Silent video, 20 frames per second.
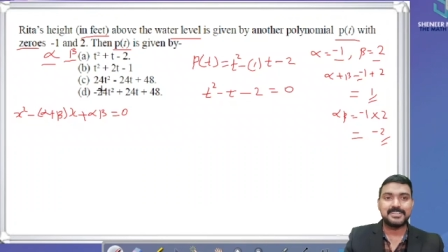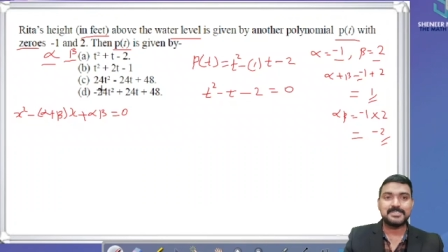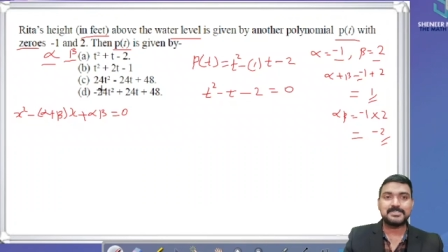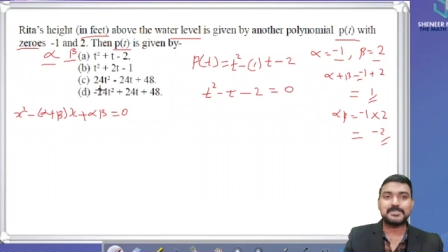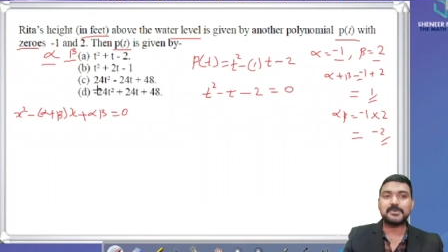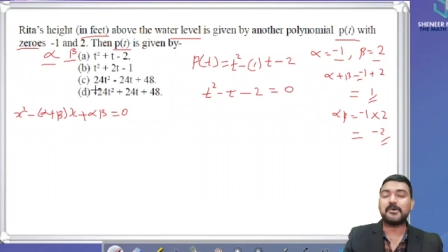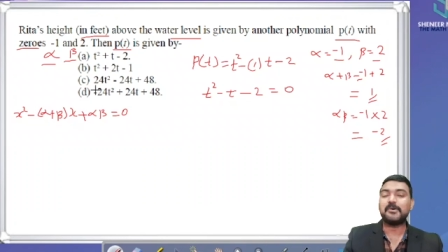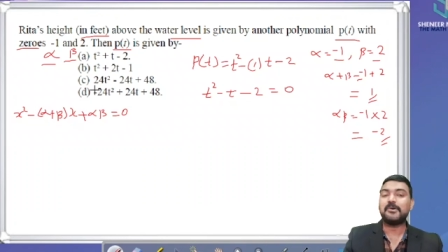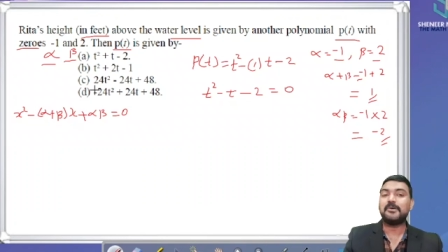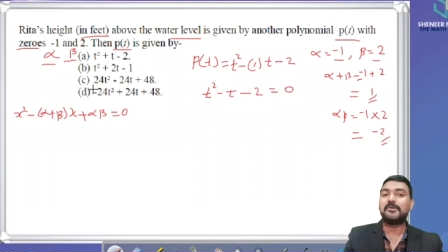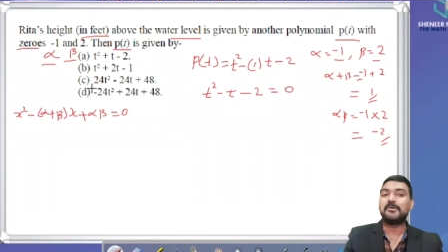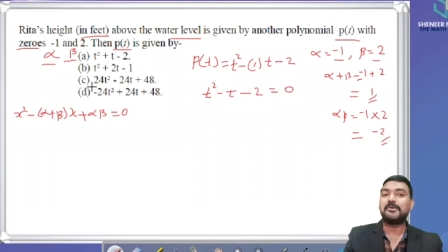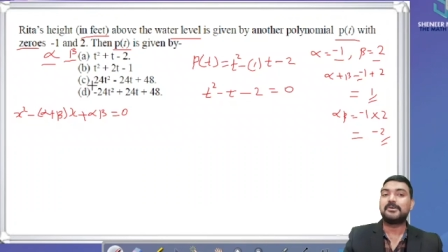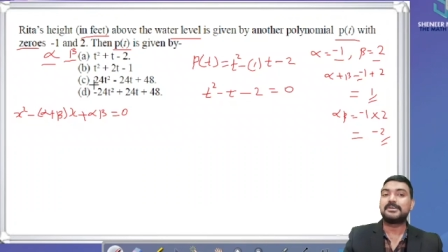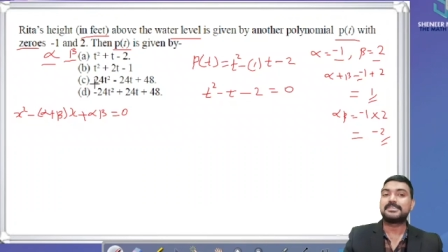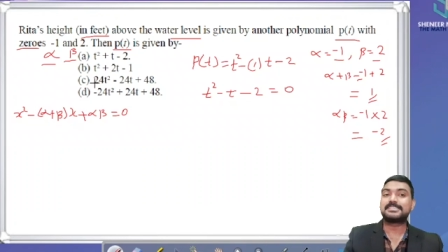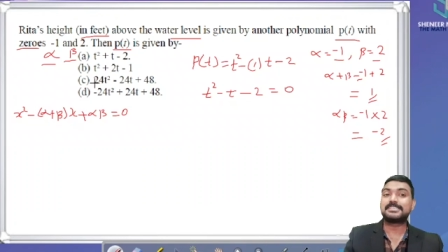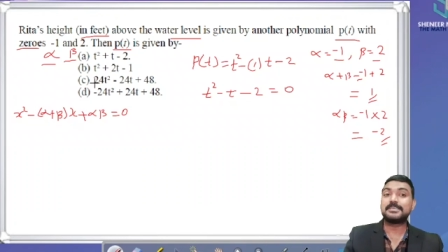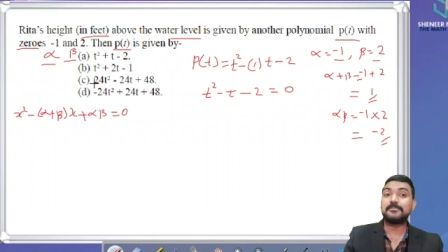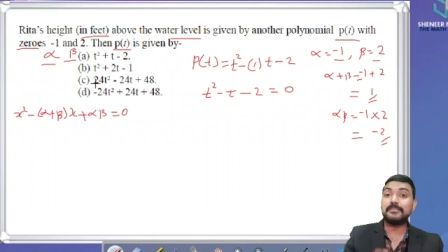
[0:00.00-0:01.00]
So
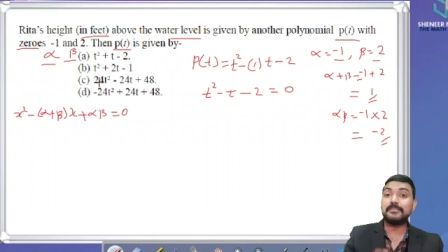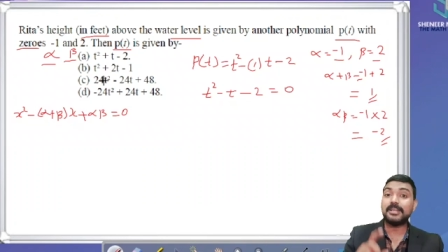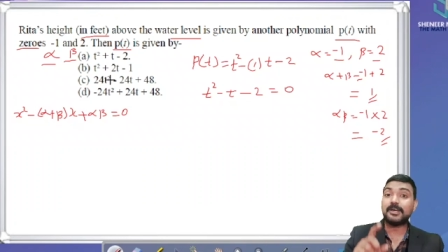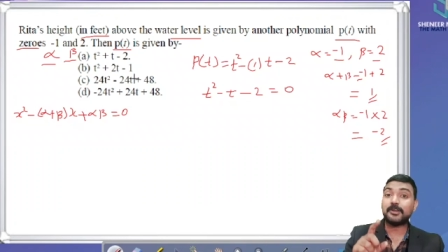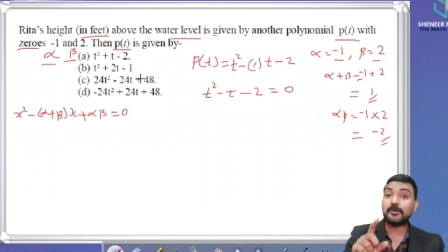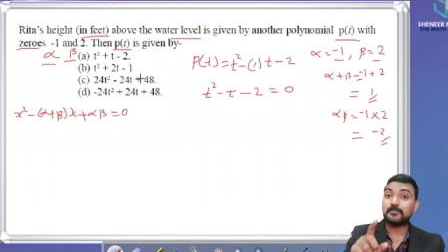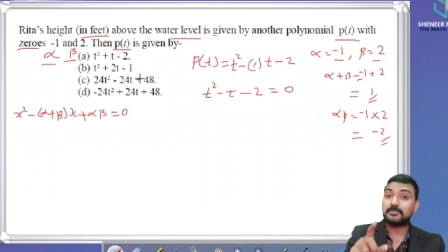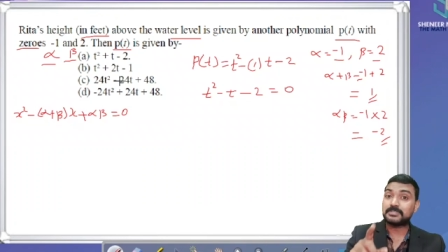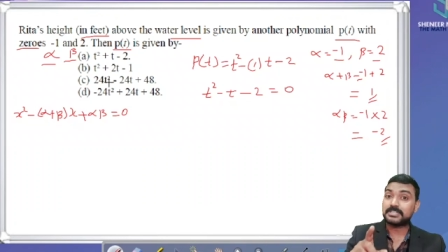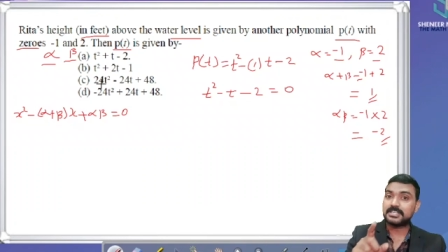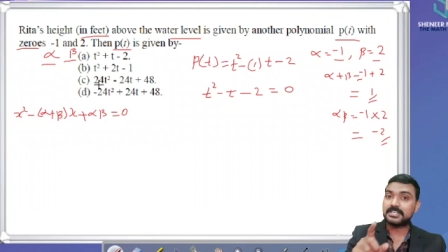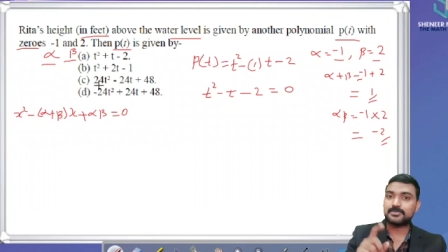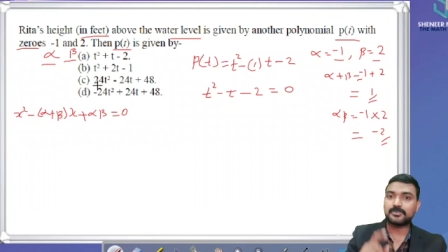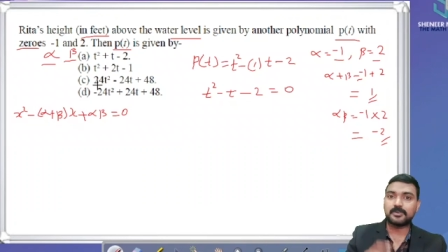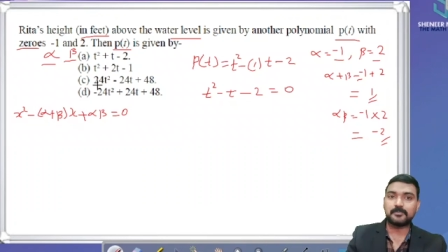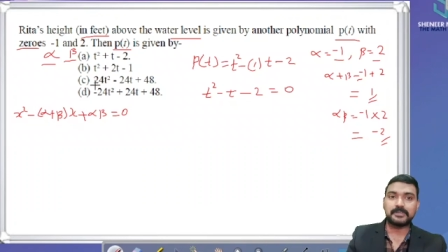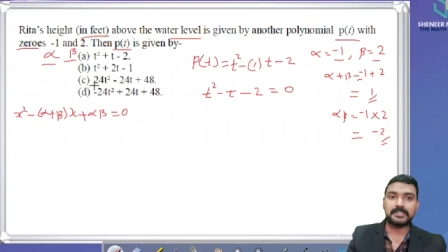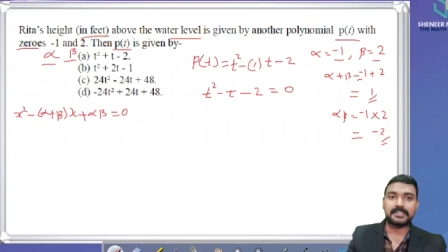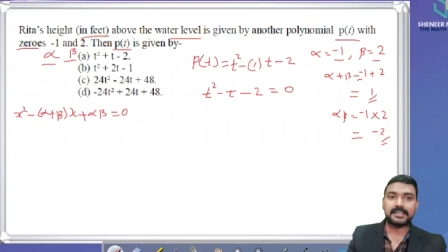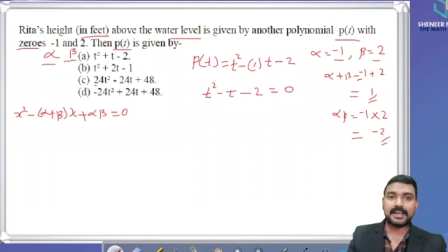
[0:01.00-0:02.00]
similar options
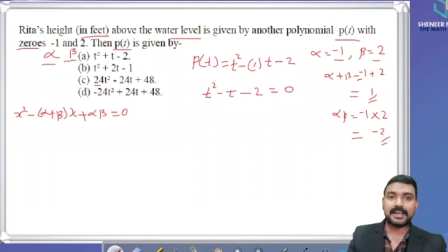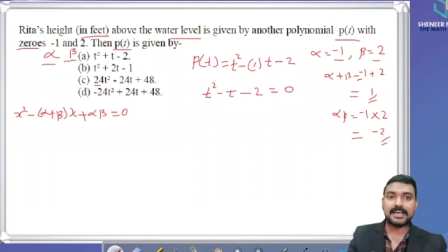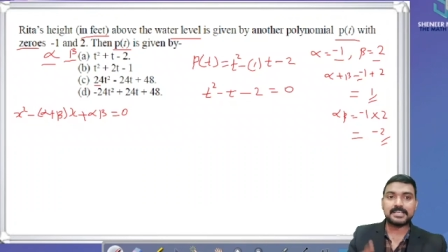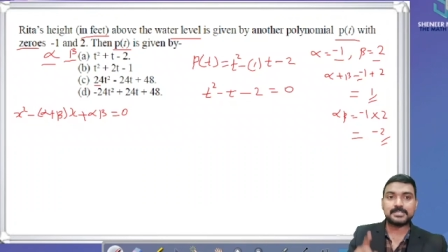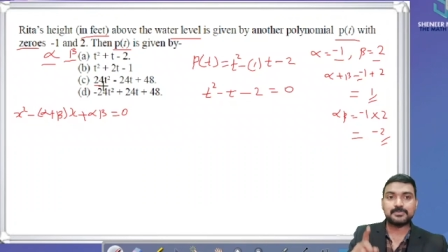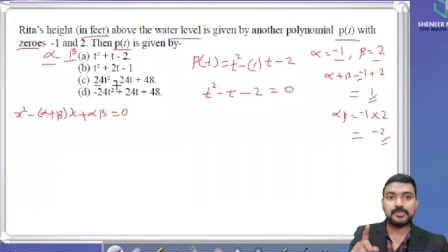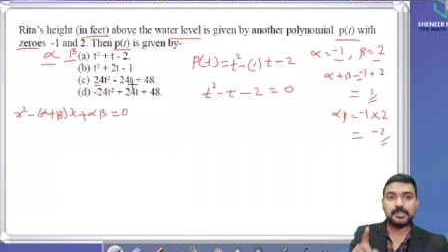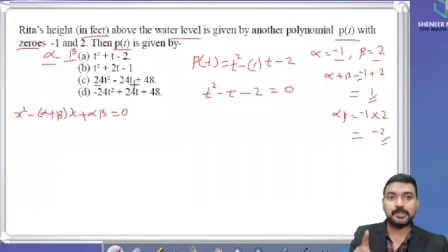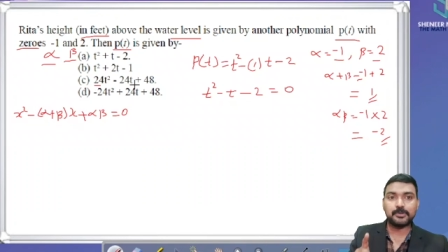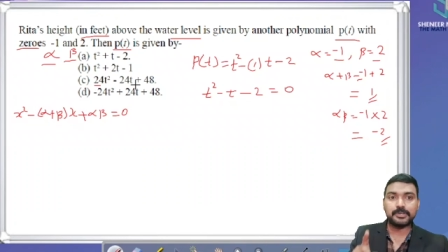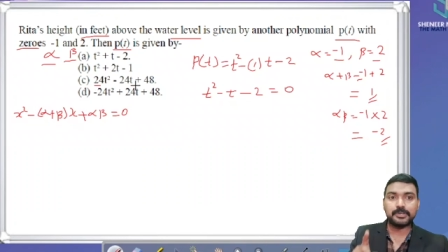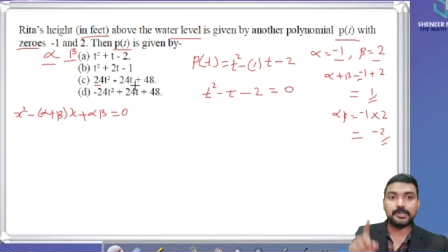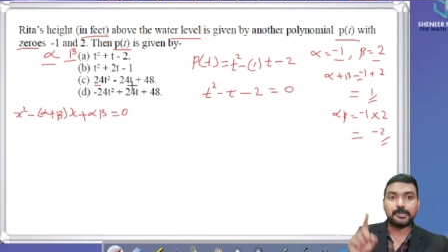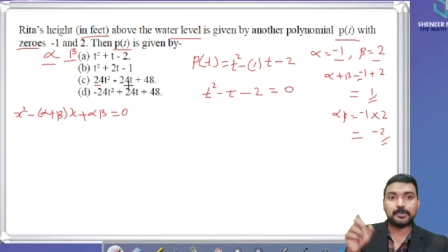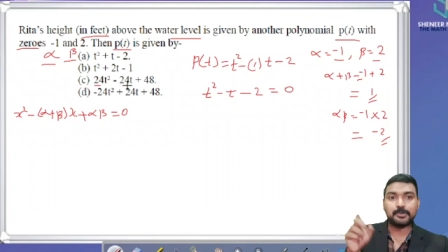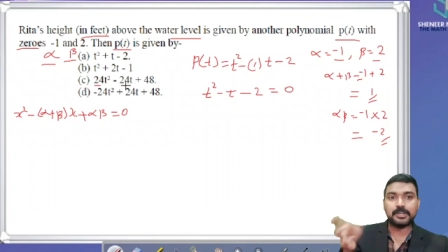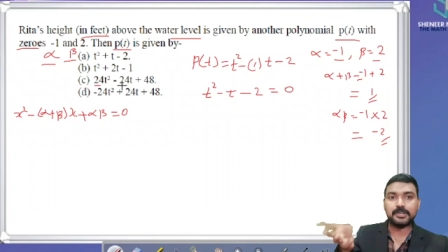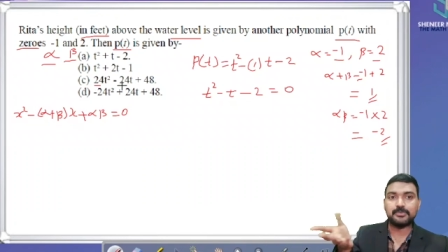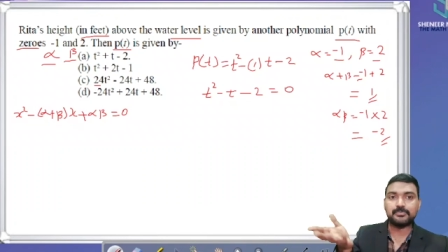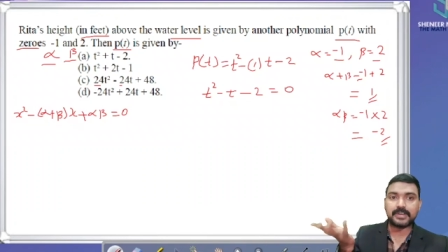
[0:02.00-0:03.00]
will be there. As we know,
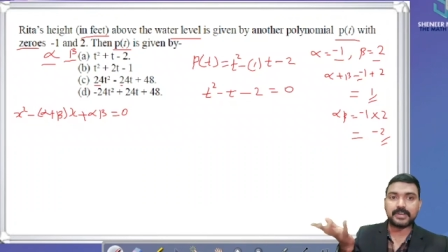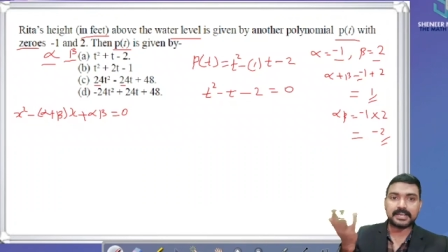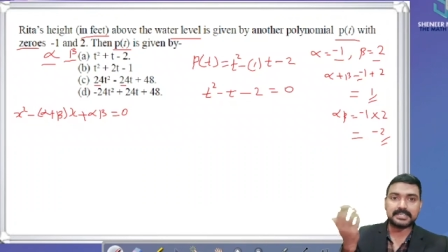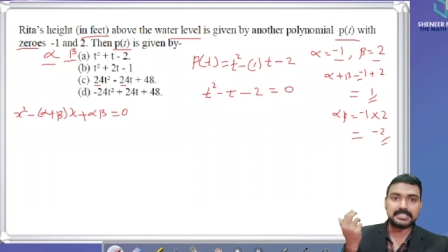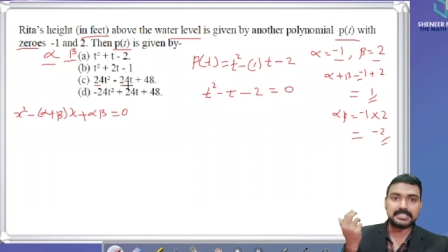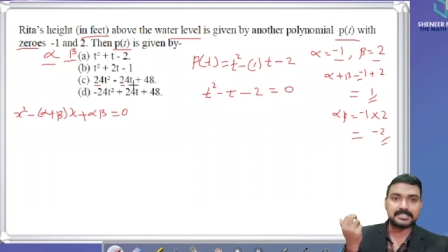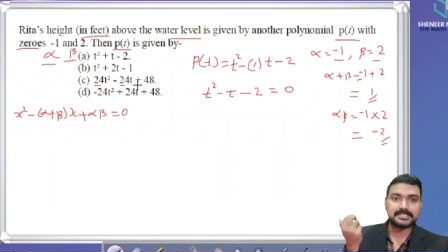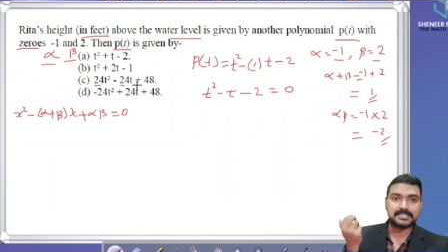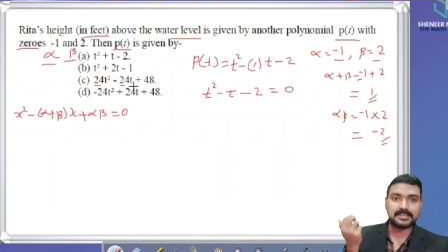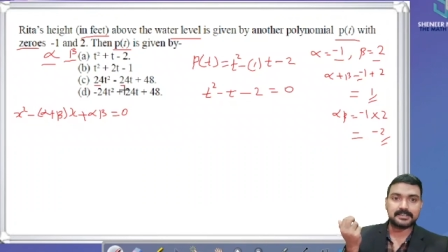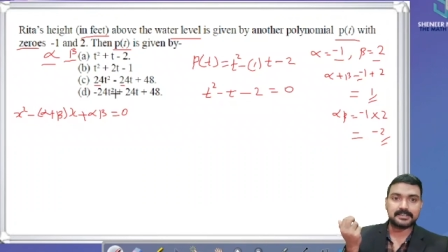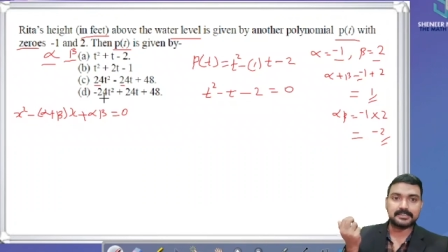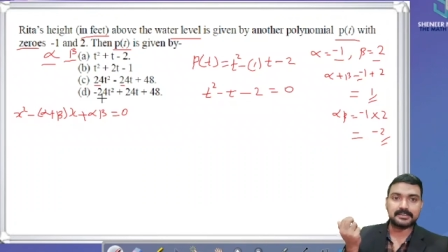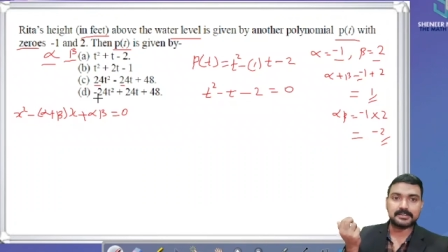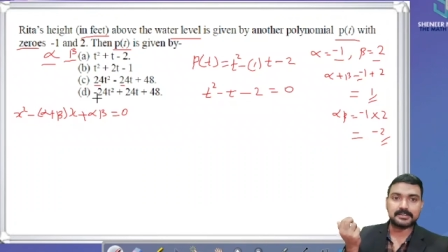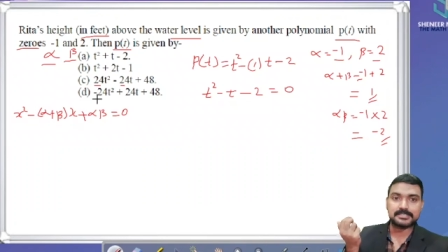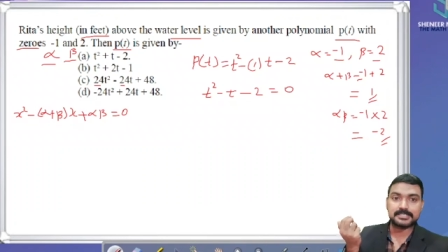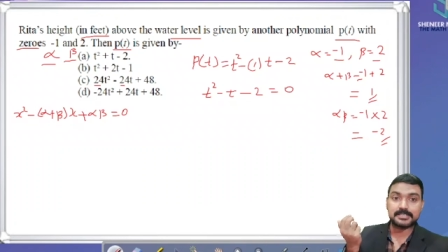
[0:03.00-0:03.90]
equivalent fractions are there.